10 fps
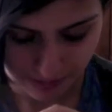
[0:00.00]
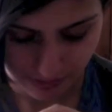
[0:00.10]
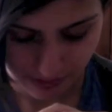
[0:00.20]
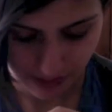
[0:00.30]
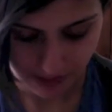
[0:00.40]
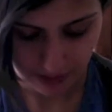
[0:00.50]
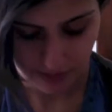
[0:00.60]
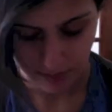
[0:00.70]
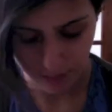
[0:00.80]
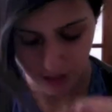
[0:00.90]
yeah,
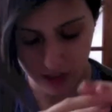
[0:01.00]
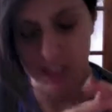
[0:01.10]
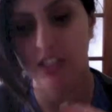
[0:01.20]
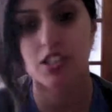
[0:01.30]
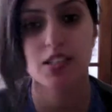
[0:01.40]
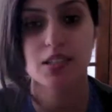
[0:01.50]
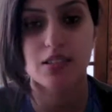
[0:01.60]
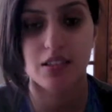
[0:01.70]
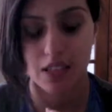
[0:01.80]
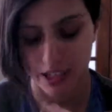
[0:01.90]
my knowledge
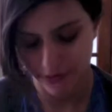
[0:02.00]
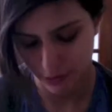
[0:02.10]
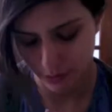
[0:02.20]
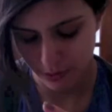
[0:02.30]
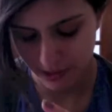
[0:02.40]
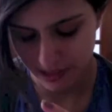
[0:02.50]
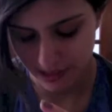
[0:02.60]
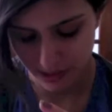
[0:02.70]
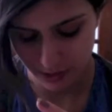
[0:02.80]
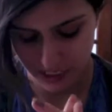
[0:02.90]
has therefore
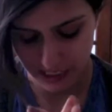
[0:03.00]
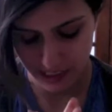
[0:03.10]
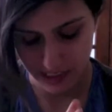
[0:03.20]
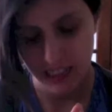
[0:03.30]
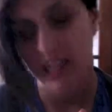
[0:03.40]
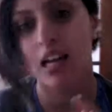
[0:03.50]
progressed greatly,